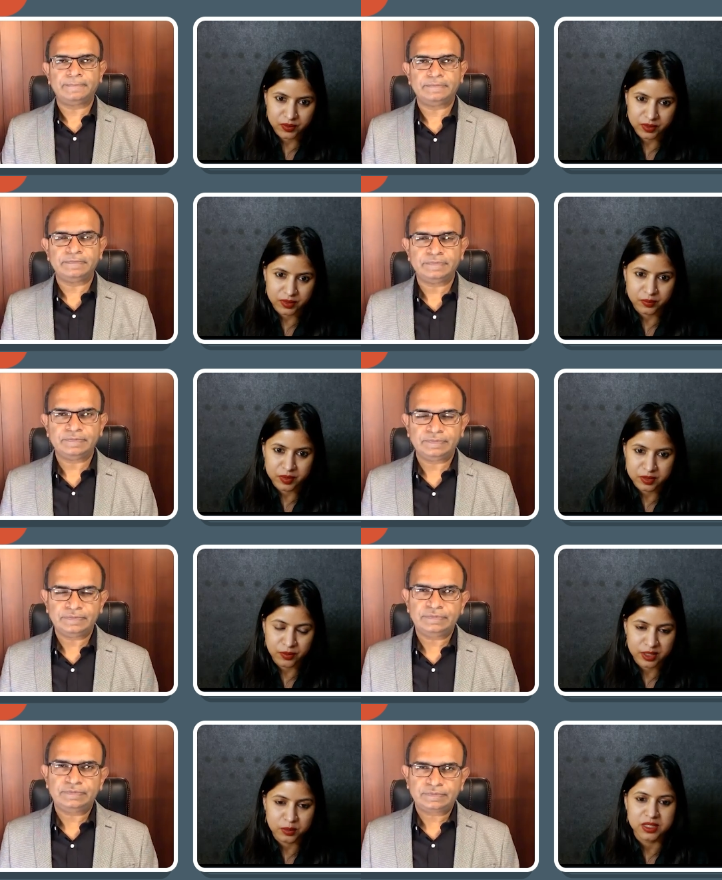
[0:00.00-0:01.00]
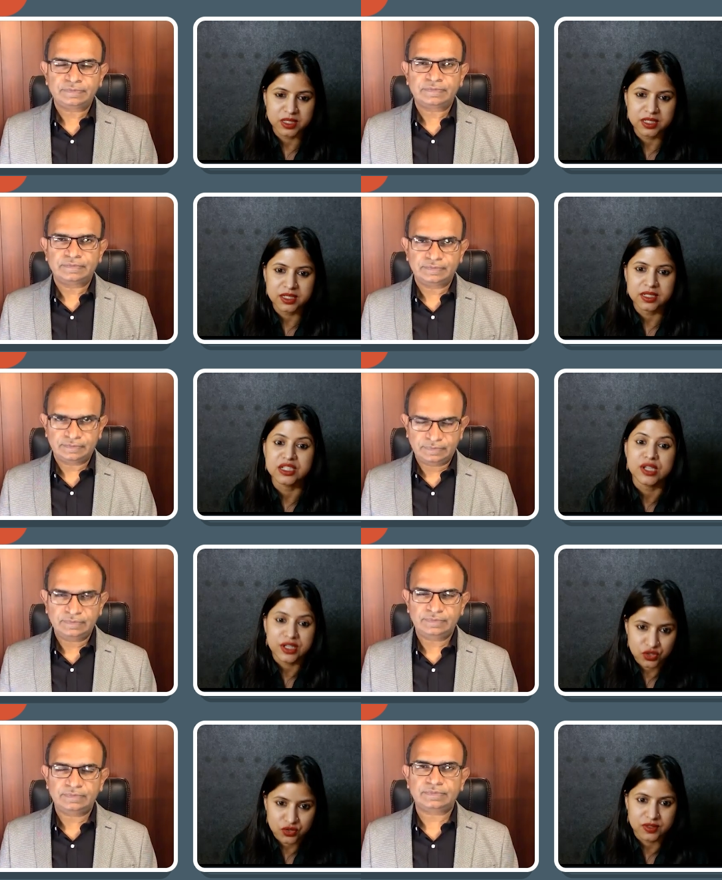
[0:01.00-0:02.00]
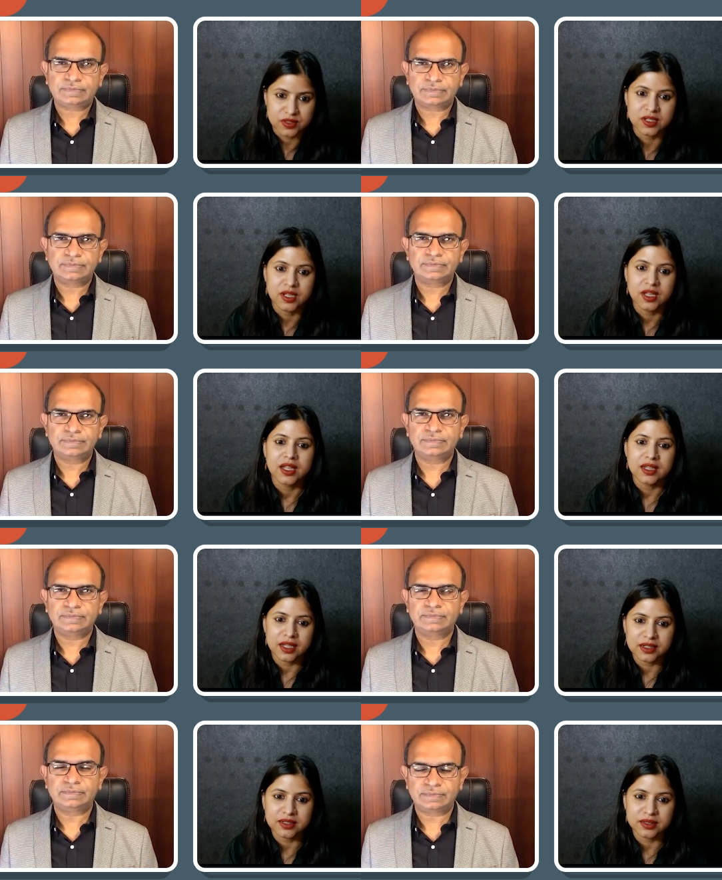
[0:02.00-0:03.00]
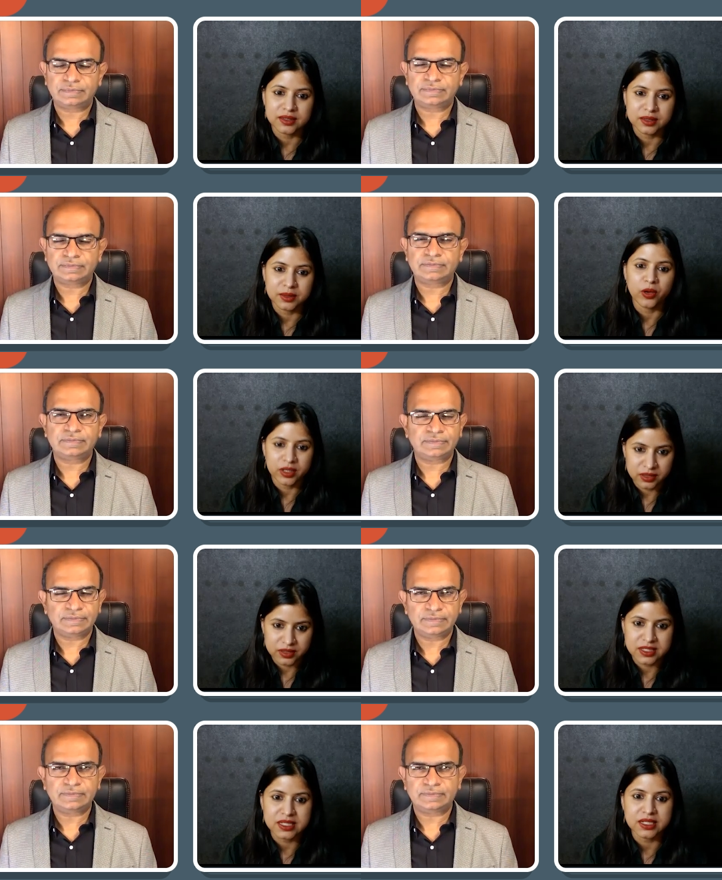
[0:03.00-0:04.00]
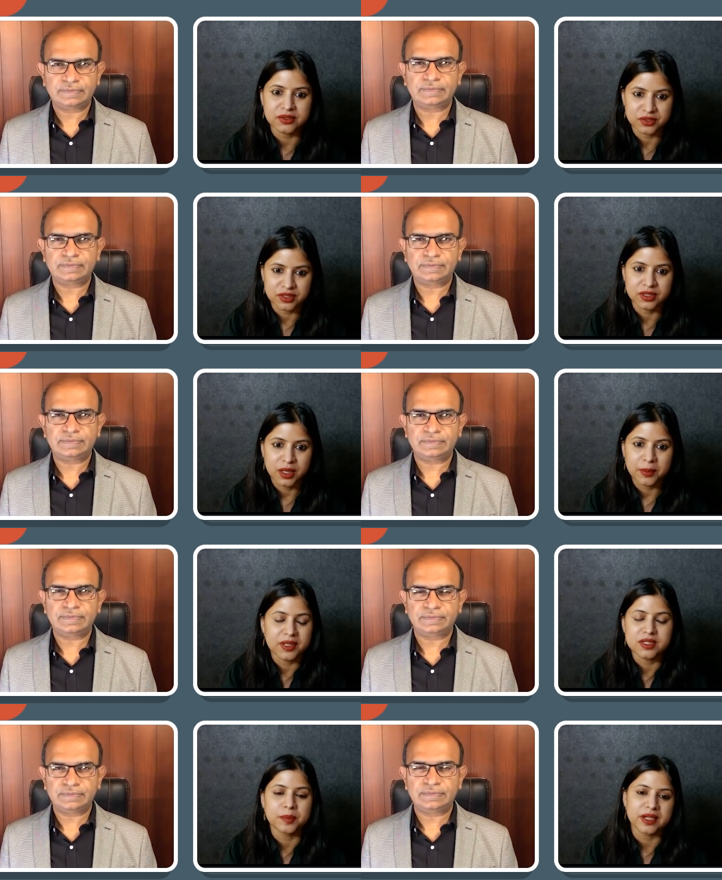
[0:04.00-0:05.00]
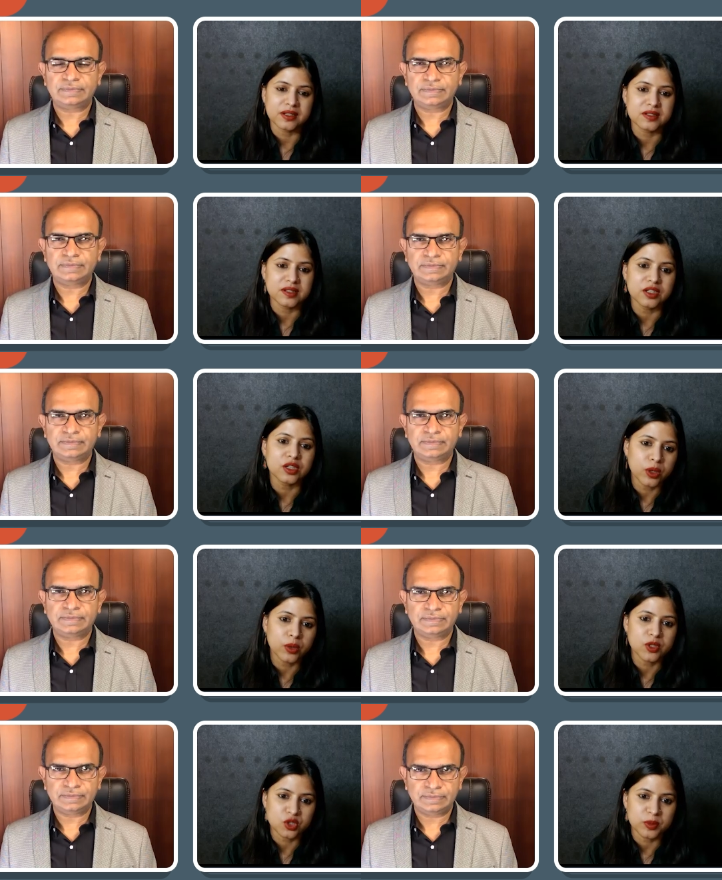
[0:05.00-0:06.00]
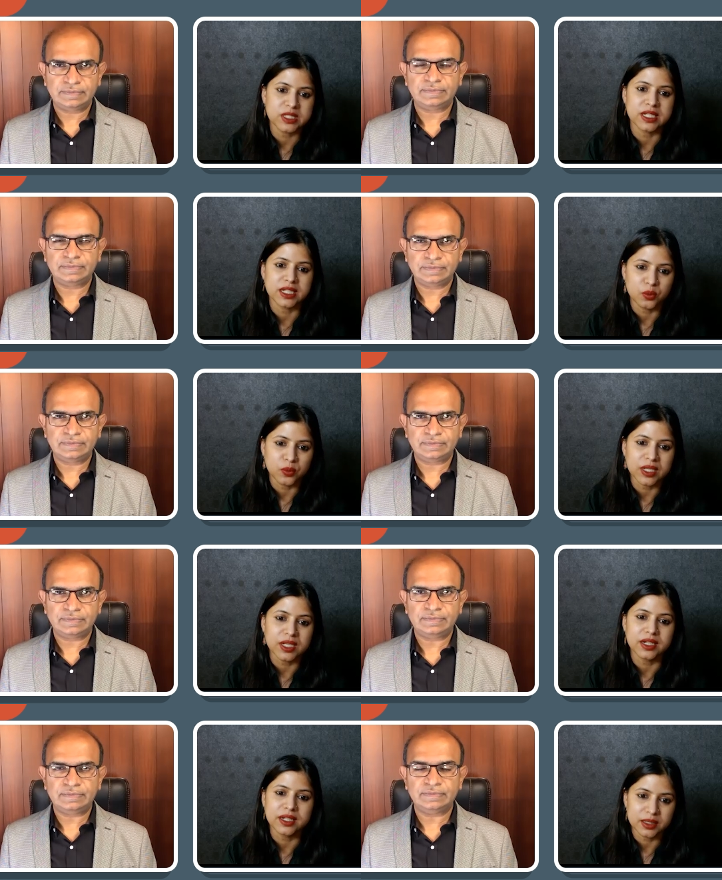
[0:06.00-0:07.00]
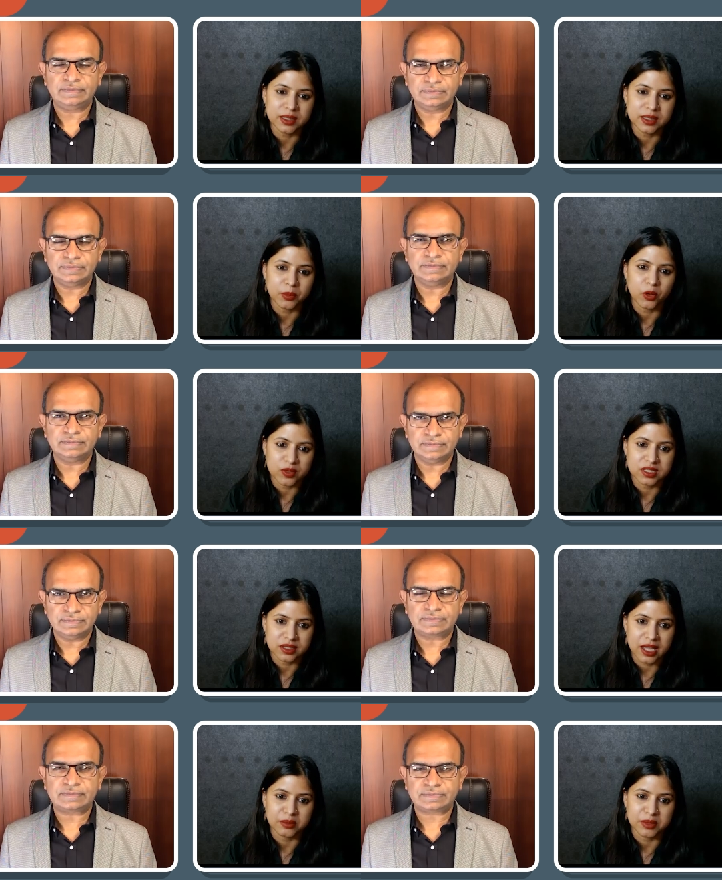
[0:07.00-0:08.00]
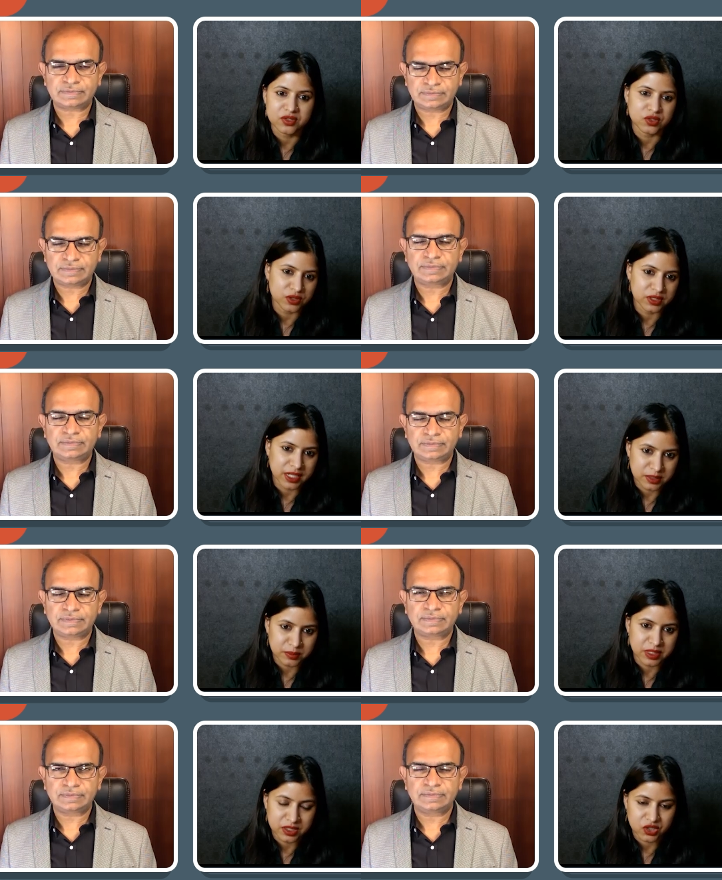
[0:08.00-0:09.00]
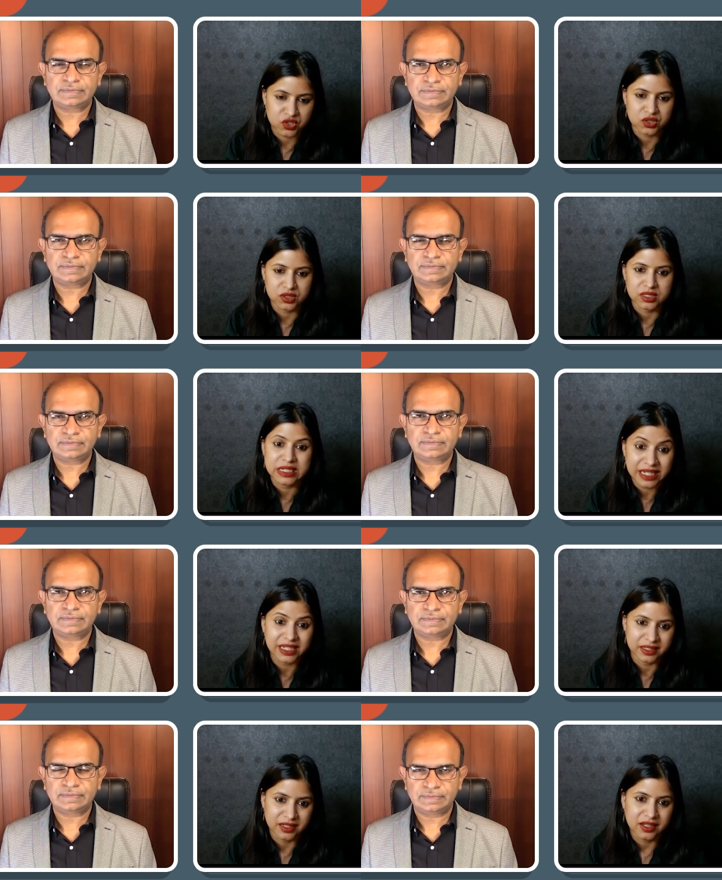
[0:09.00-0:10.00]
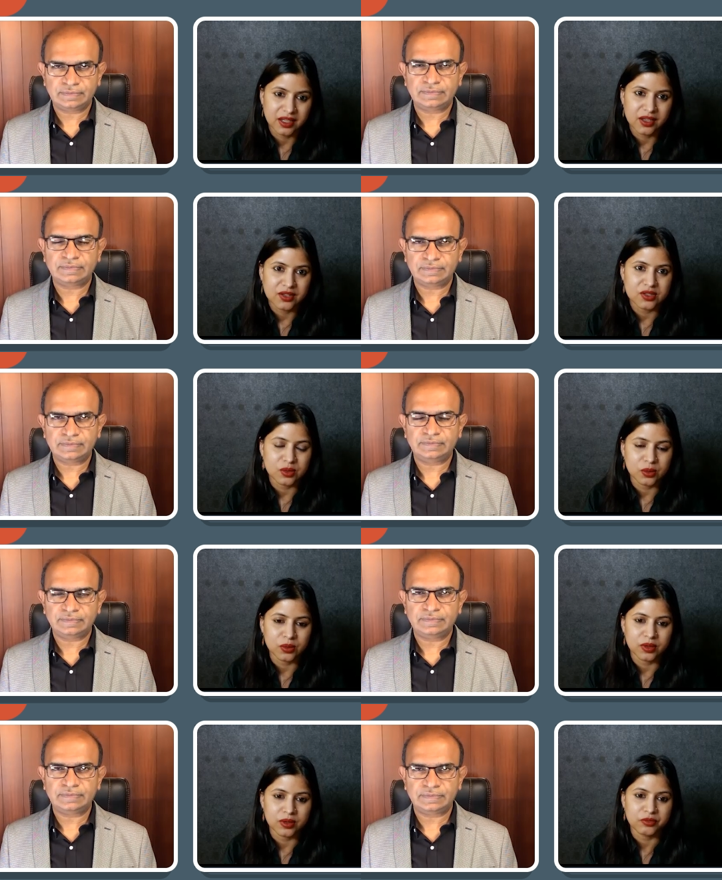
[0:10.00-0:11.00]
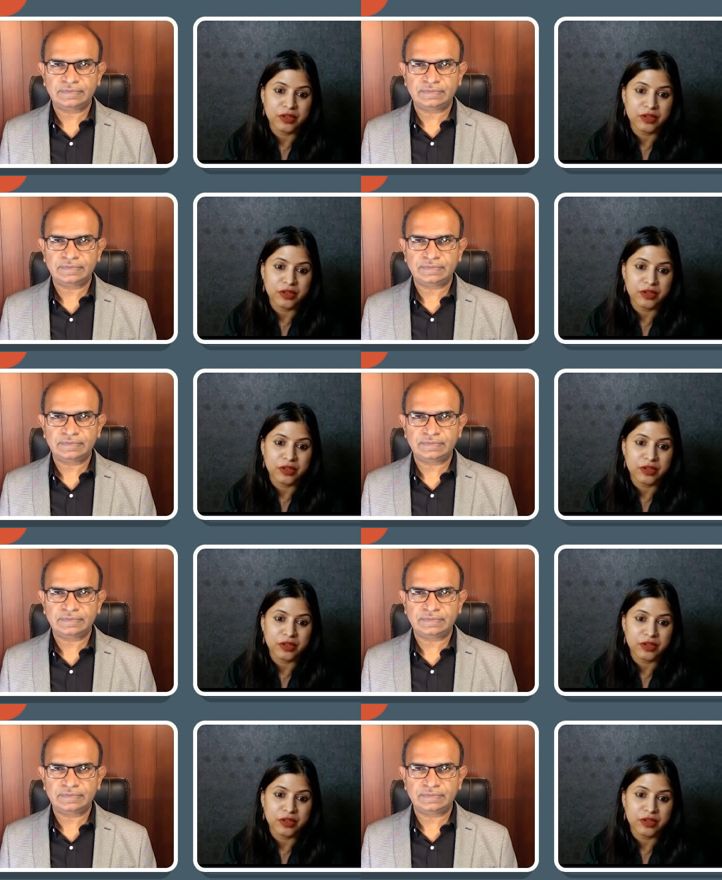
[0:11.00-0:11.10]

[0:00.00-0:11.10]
Speaker 1: the, the vitamin d injections that uh, the boy received because the parents didn't know it was to be taken weekly and the boy was administered the injection daily so uh,